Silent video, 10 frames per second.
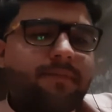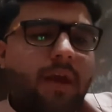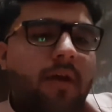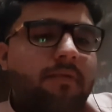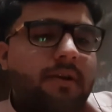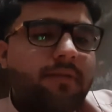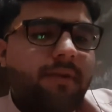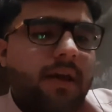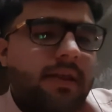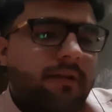I will
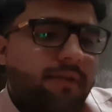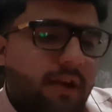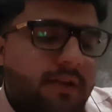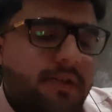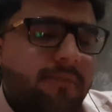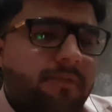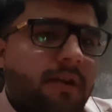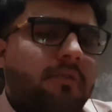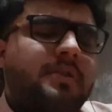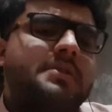define the realism.
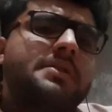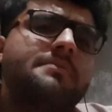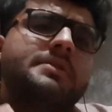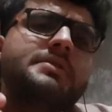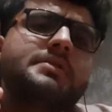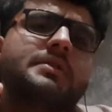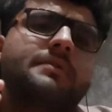The realism is